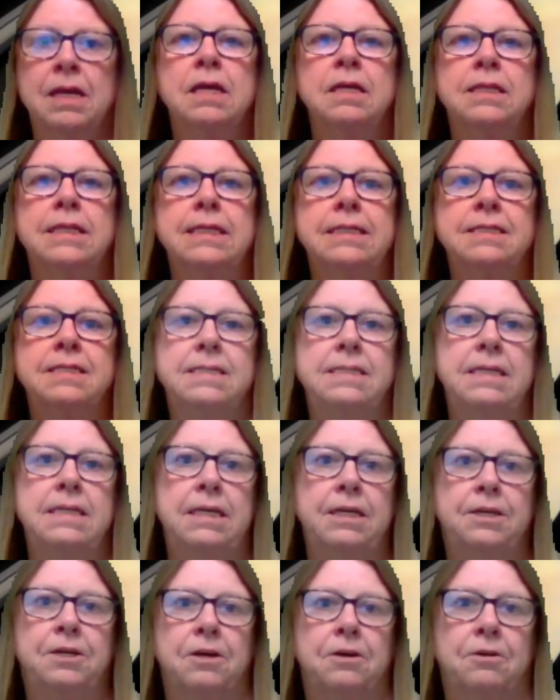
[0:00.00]
the sea
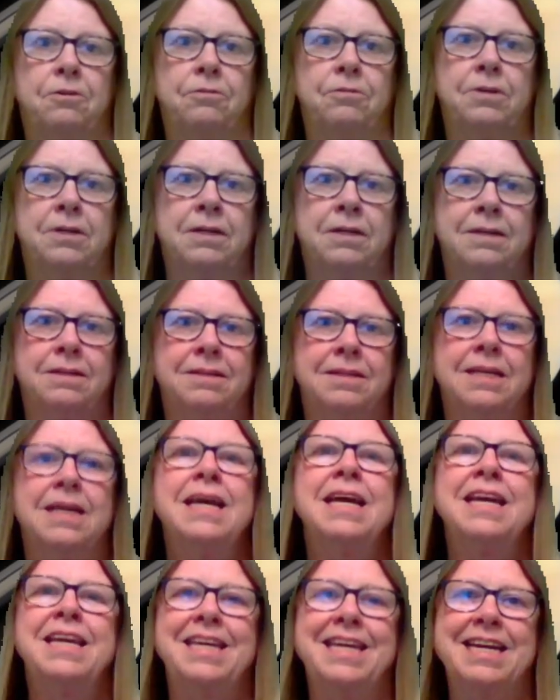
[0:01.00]
goat.
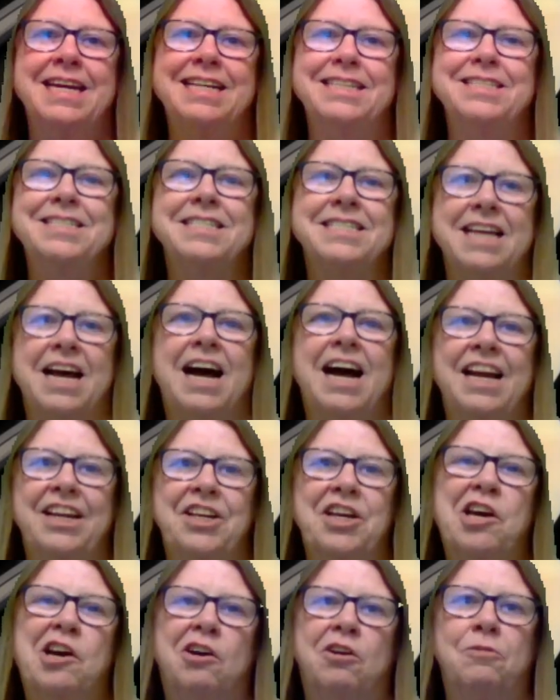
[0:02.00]
Yes, I
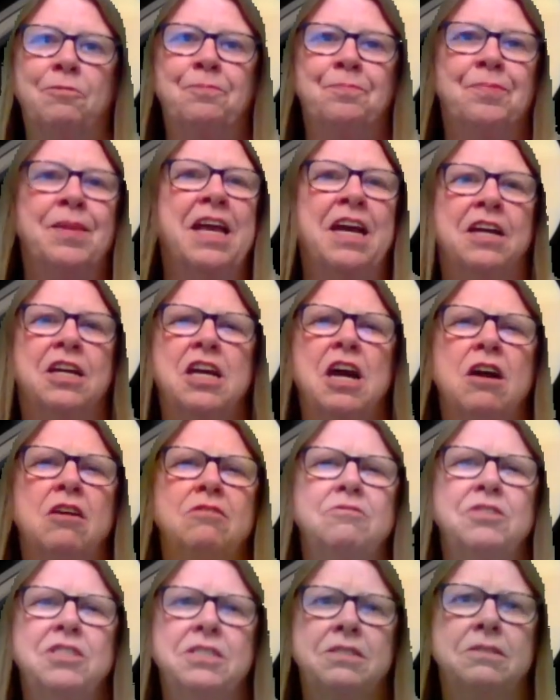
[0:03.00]
know,
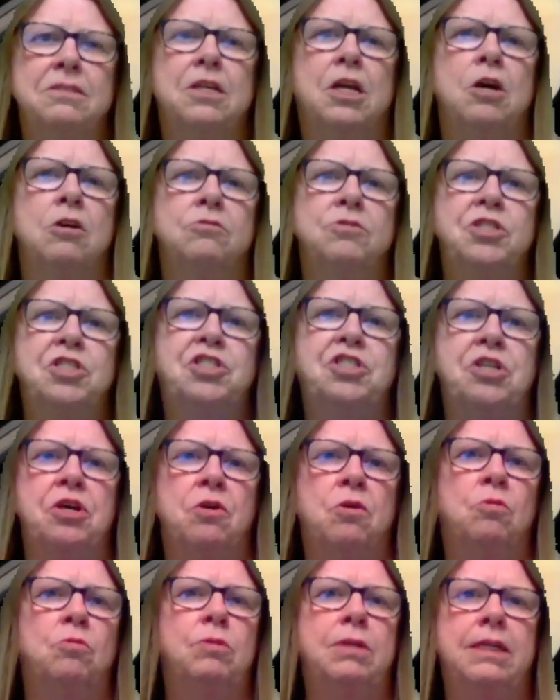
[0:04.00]
goats
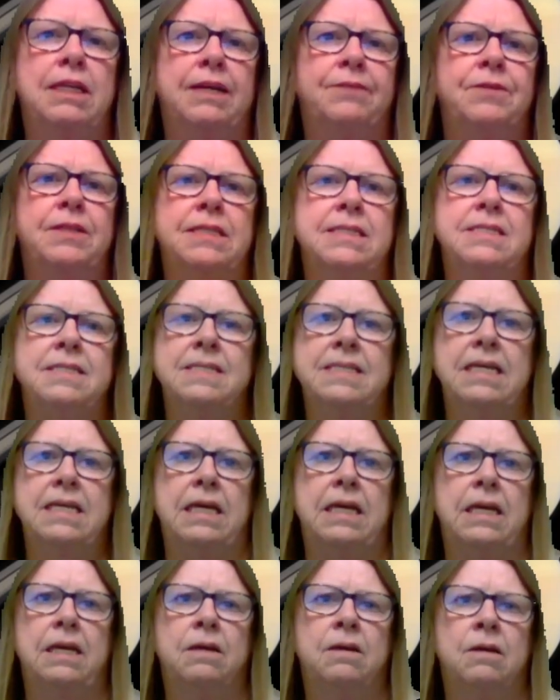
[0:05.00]
don't live in the
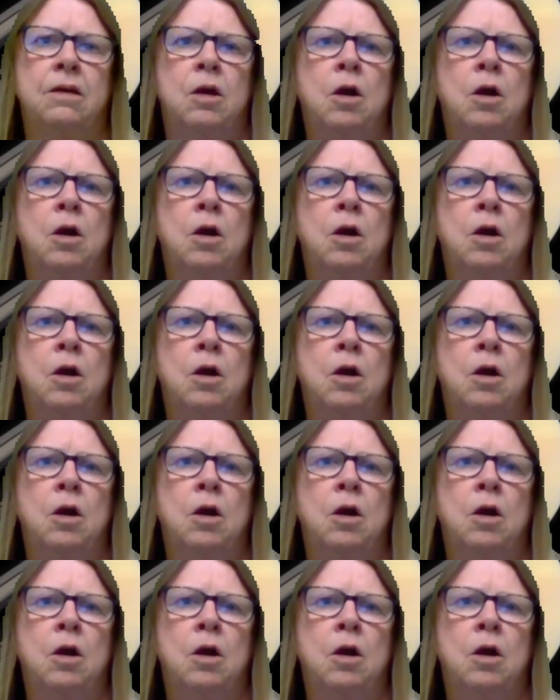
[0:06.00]
sea,